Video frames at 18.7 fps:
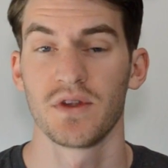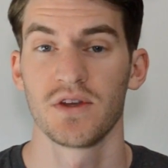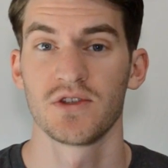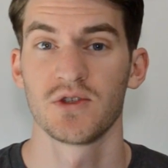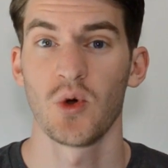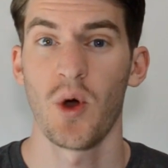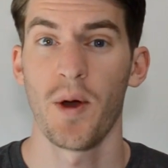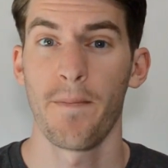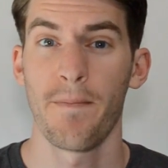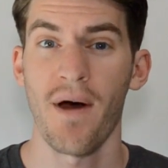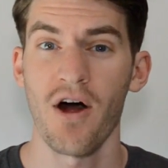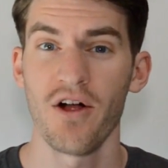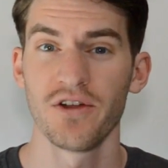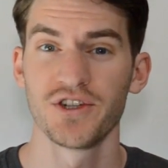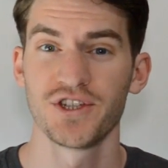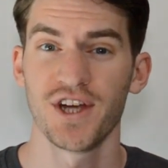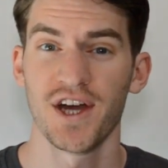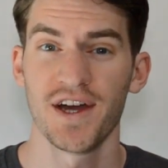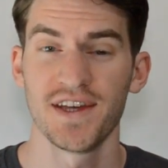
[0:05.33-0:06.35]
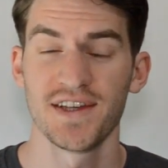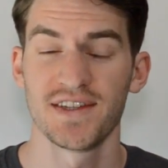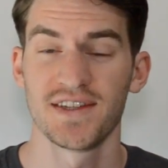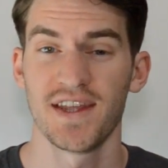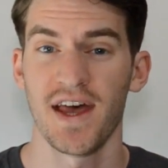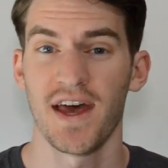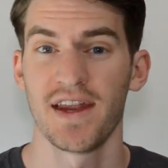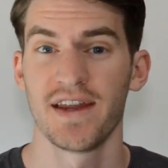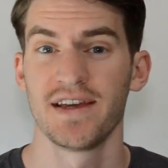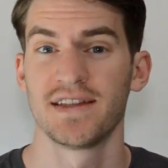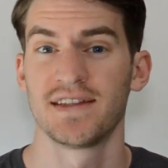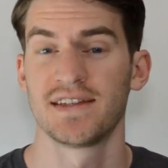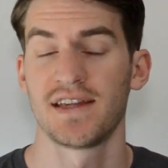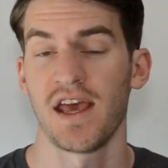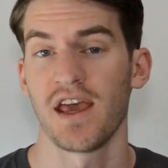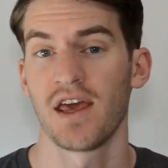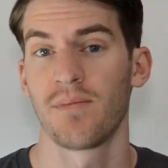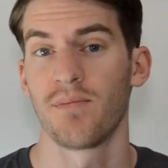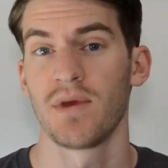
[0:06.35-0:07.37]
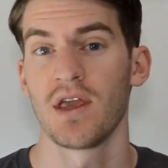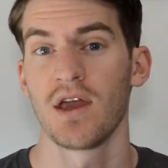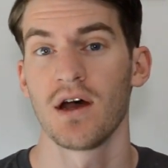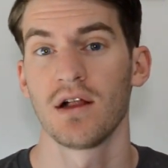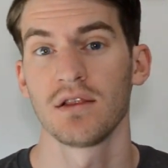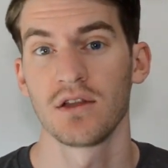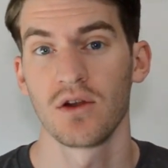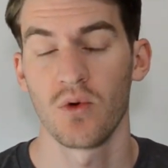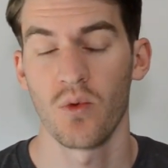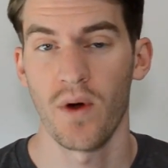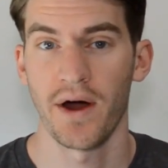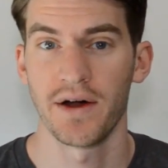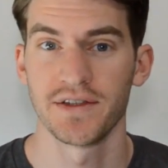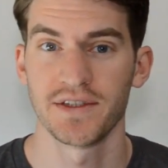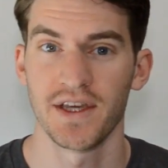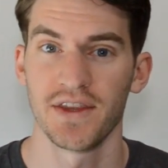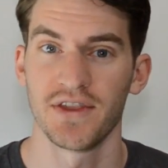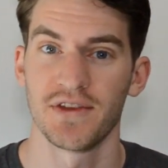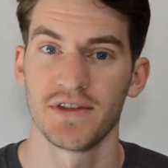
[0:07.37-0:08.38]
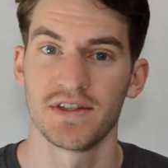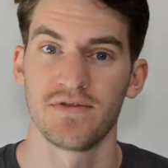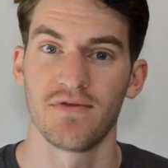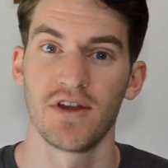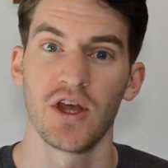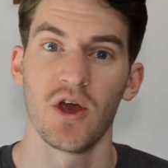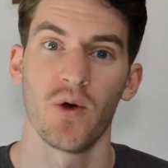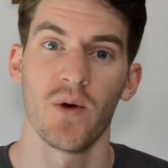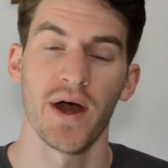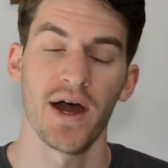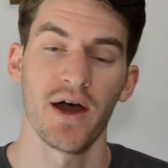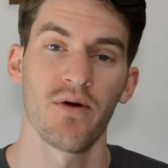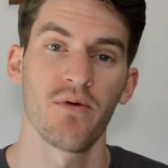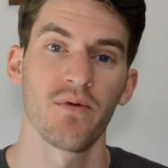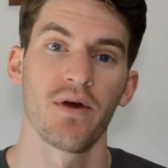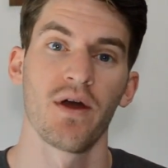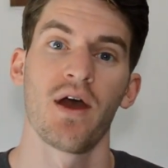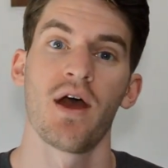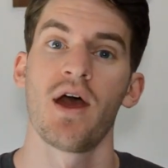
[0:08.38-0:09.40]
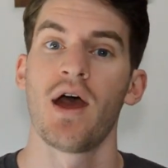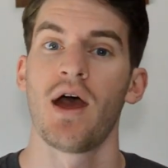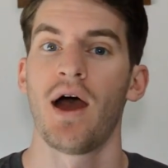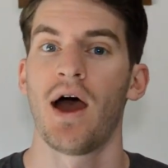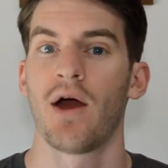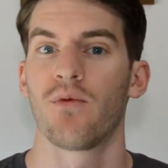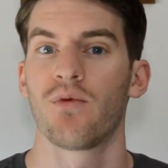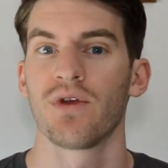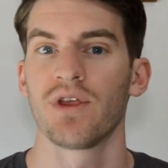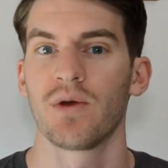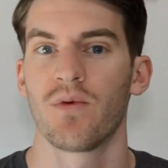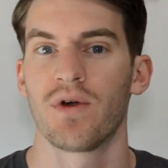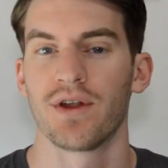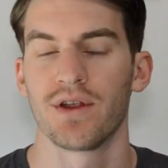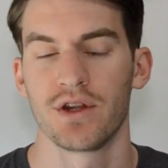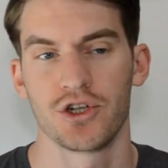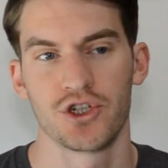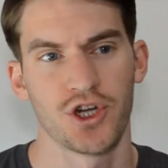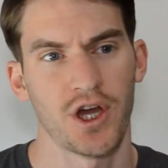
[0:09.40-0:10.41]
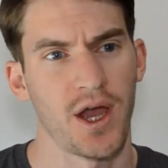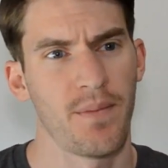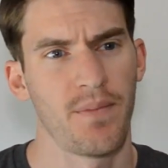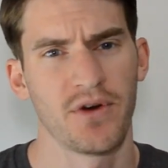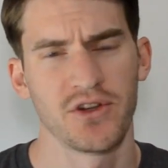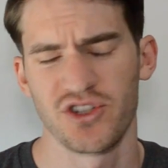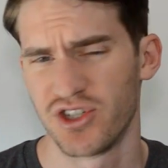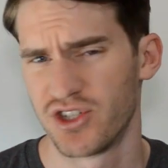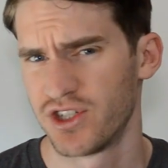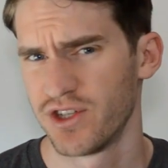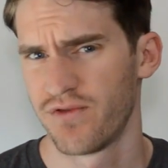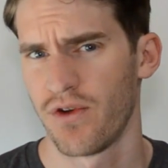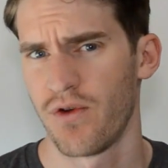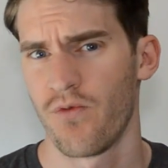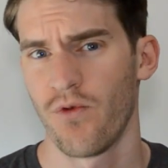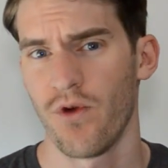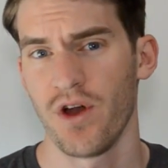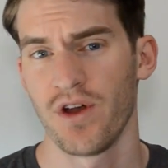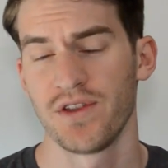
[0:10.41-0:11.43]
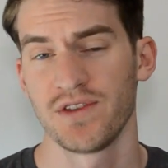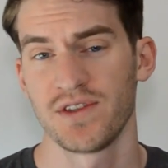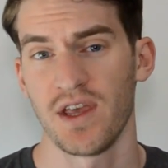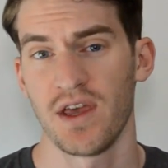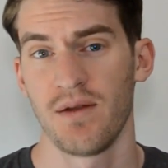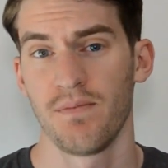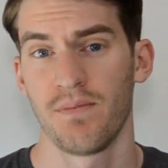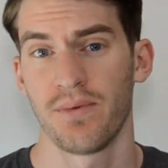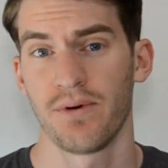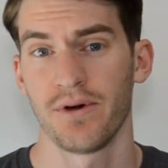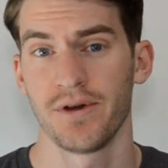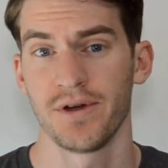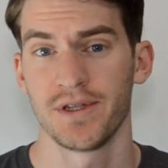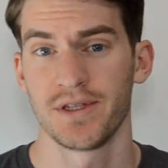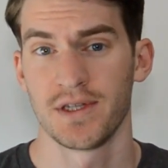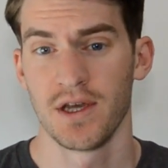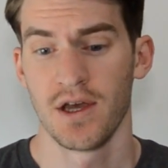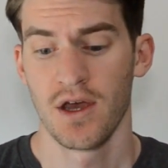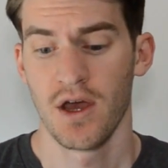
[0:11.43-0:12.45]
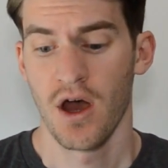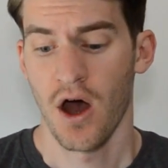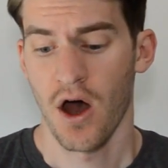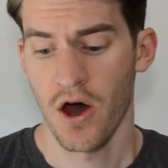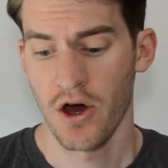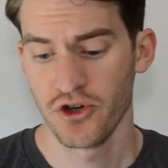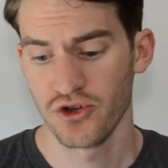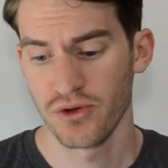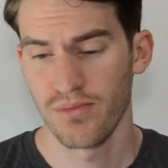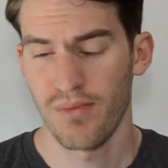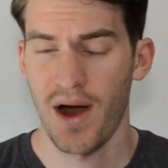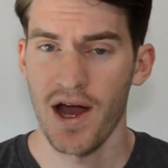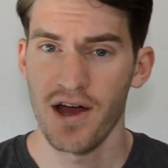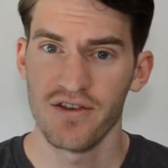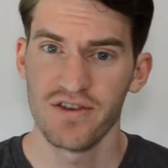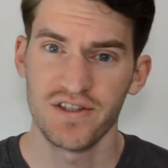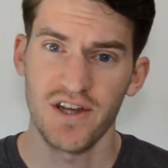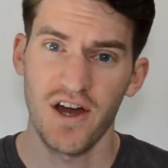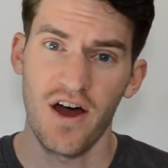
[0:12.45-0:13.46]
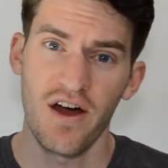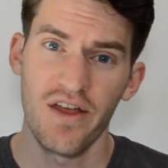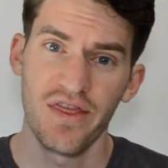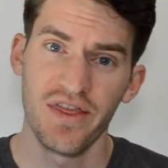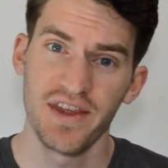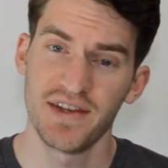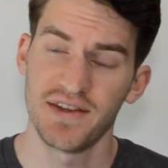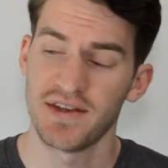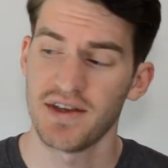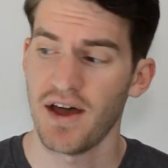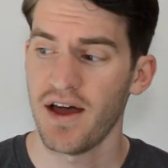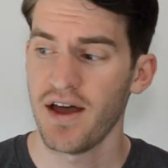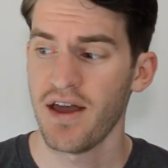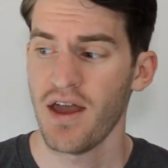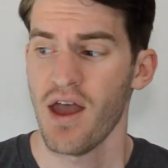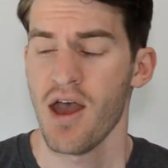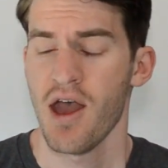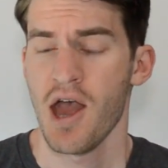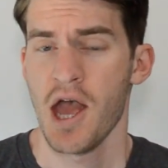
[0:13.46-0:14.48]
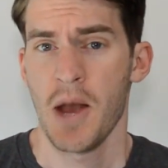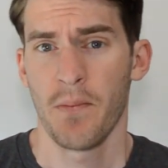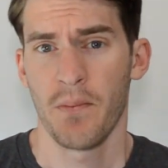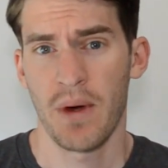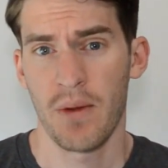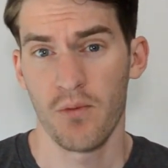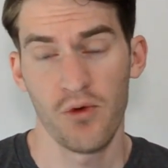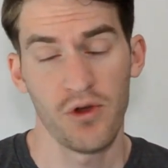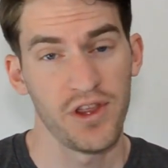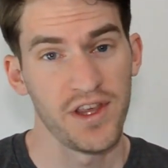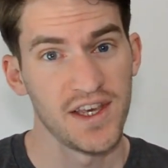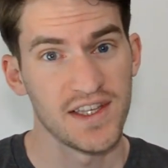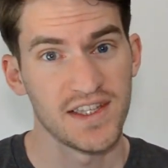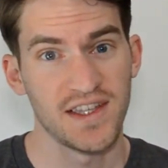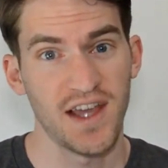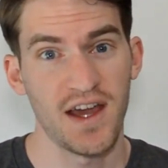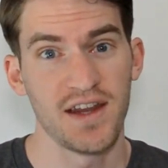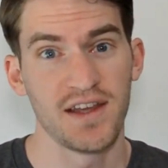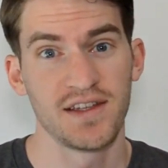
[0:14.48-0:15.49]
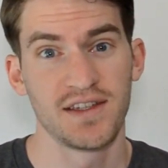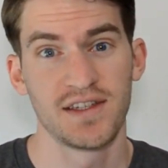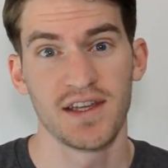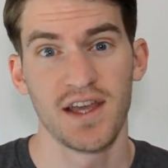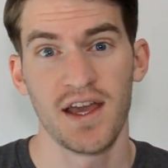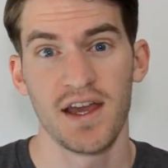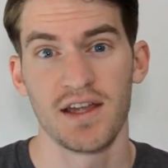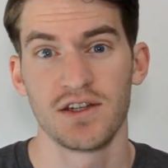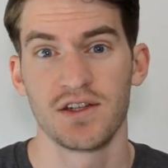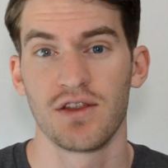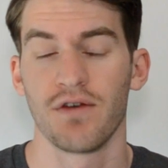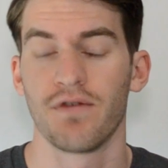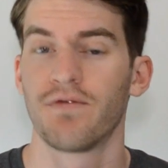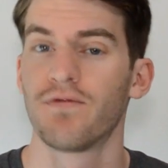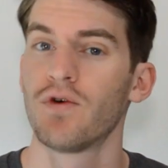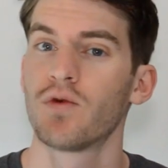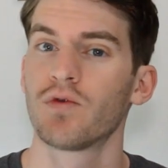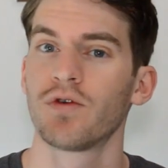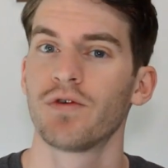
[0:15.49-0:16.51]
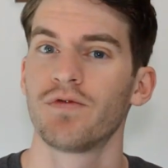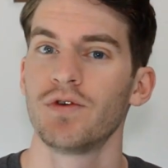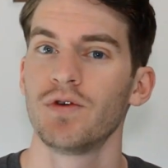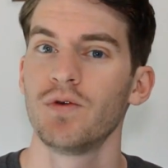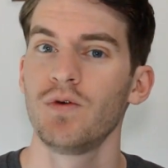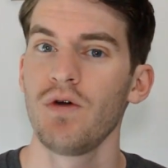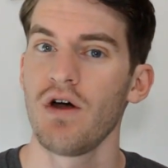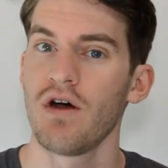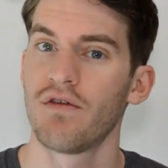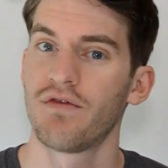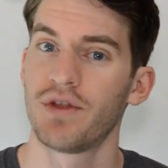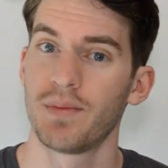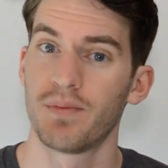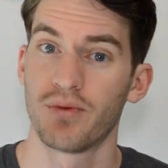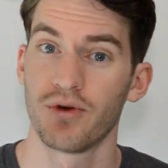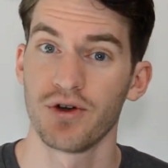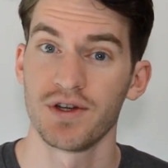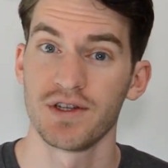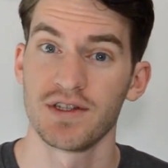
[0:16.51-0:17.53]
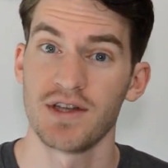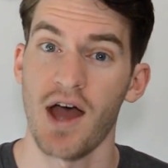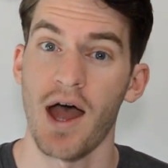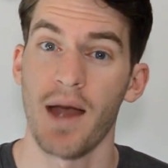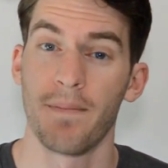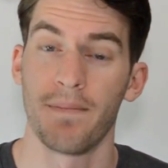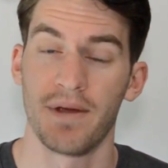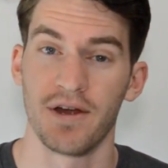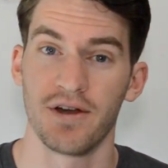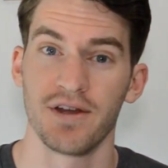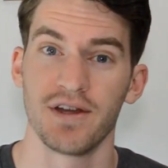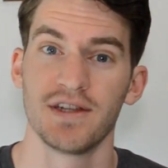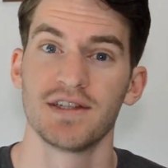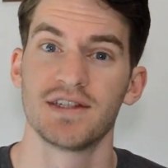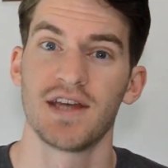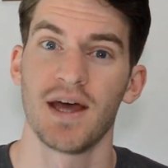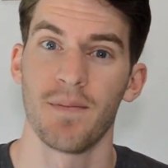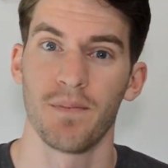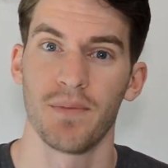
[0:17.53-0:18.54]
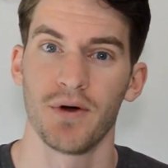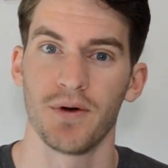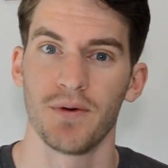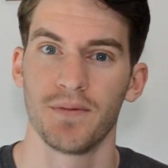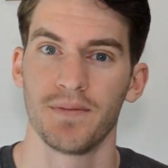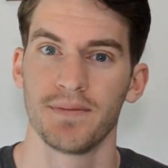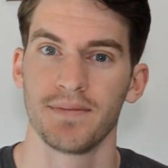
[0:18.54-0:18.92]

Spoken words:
So I apologize that it's taken me a little while to get this video out. I really wanted to try a bunch of different runs and put 100 miles on this guy, but I'm really excited to get into the full review of the Brooks Hyperion Tempo.